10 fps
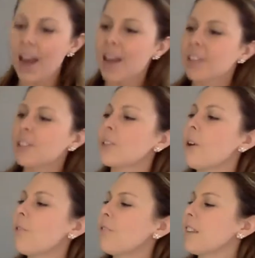
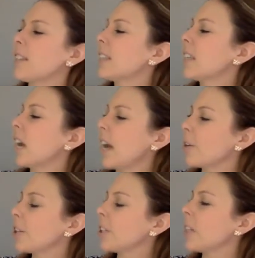Sophie stuck out
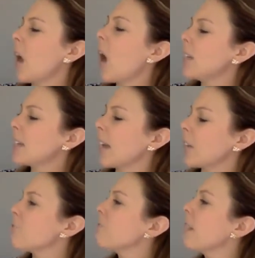her tongue to
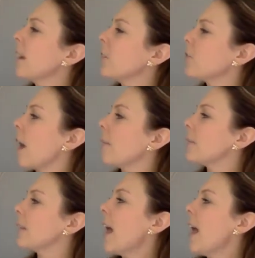catch
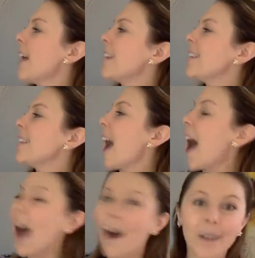raindrops.
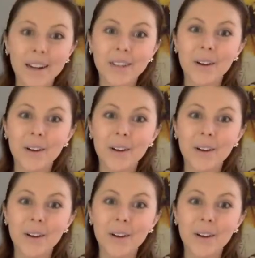"Now I know